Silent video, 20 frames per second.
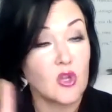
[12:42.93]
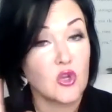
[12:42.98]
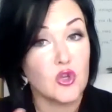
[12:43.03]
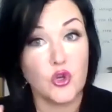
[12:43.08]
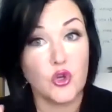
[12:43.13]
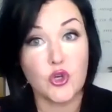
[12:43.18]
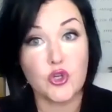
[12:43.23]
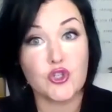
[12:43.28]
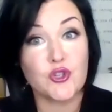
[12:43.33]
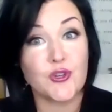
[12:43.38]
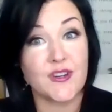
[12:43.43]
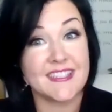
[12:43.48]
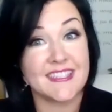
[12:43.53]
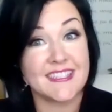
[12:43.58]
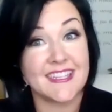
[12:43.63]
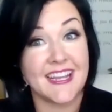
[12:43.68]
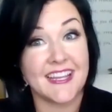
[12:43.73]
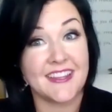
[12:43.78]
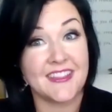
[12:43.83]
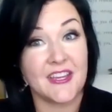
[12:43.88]
Your choice
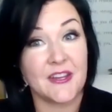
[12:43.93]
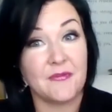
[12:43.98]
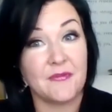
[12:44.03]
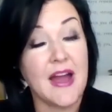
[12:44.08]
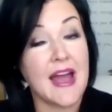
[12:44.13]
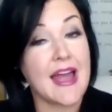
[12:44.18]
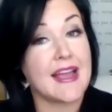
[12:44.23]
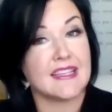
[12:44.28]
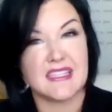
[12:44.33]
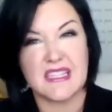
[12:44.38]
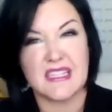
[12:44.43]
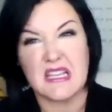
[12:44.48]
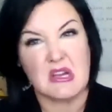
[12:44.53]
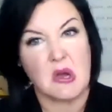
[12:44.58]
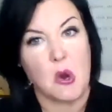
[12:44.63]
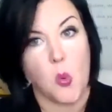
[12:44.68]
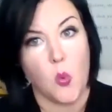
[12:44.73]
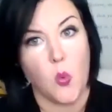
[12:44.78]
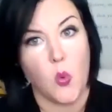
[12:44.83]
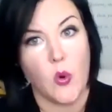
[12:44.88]
to take the advice,
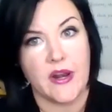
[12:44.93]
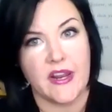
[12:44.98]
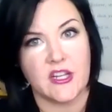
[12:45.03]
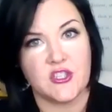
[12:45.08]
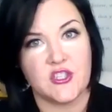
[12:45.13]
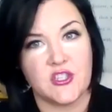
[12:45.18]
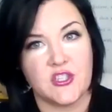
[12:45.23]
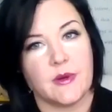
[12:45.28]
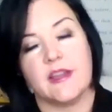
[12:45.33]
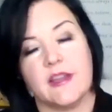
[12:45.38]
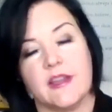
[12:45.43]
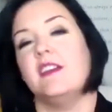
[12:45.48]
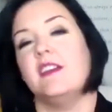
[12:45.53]
wouldn't do it.